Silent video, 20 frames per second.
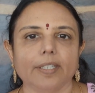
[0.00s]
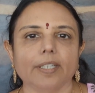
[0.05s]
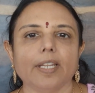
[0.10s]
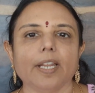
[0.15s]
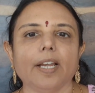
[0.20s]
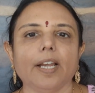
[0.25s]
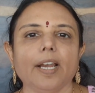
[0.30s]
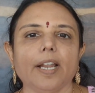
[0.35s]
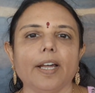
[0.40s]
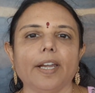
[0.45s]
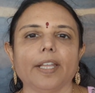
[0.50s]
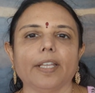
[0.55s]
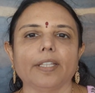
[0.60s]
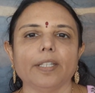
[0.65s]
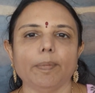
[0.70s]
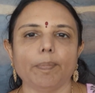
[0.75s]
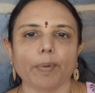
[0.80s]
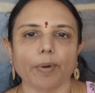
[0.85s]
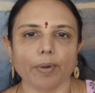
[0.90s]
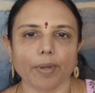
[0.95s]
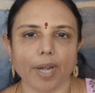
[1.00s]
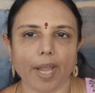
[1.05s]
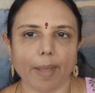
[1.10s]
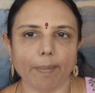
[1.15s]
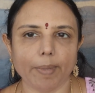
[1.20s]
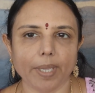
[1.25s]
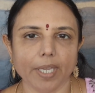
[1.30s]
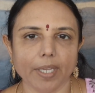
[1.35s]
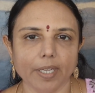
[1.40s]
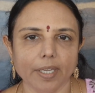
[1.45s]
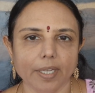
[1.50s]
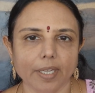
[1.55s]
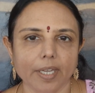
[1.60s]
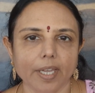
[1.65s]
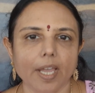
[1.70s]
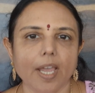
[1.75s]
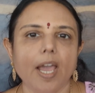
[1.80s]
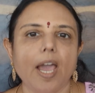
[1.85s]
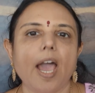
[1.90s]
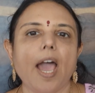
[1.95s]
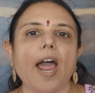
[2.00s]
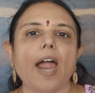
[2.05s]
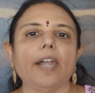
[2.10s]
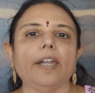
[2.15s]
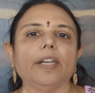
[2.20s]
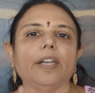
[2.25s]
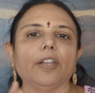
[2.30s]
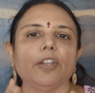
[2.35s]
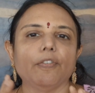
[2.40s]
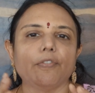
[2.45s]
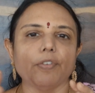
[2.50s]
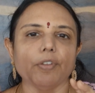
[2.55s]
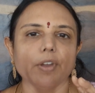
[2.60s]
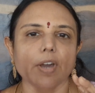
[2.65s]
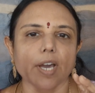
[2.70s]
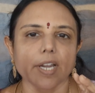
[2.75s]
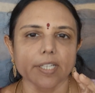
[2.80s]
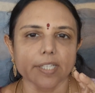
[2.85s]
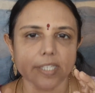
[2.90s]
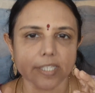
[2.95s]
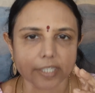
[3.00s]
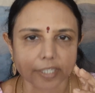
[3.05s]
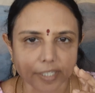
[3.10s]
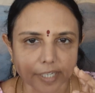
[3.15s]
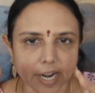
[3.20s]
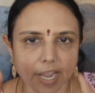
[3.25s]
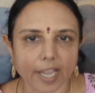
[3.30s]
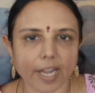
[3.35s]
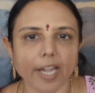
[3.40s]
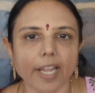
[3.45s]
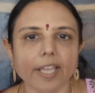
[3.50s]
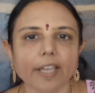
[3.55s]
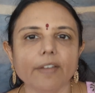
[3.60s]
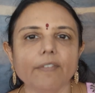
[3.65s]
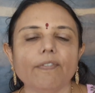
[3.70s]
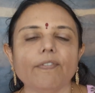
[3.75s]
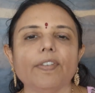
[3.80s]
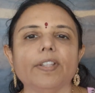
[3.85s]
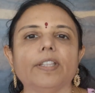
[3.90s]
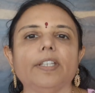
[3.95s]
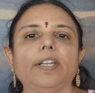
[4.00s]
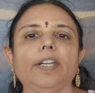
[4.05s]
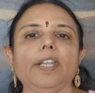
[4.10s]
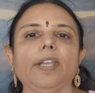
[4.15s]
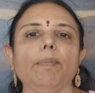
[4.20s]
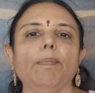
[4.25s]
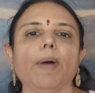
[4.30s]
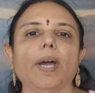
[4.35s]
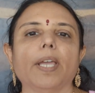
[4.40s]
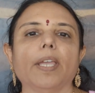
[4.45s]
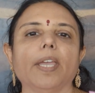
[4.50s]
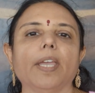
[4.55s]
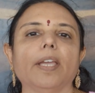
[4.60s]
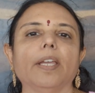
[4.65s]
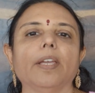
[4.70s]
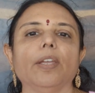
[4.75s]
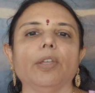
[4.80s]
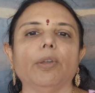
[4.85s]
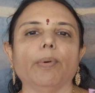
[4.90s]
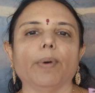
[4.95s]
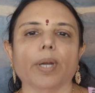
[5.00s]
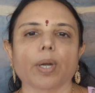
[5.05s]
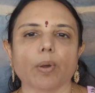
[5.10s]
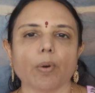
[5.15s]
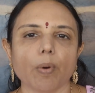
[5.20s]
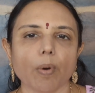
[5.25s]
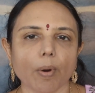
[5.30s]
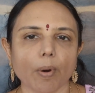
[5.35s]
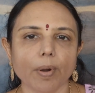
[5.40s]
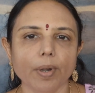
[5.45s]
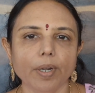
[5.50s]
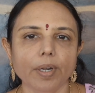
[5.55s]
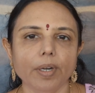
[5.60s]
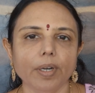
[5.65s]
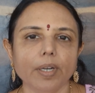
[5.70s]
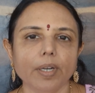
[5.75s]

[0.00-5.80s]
in learning the programming and if you are struggling with debugging your code,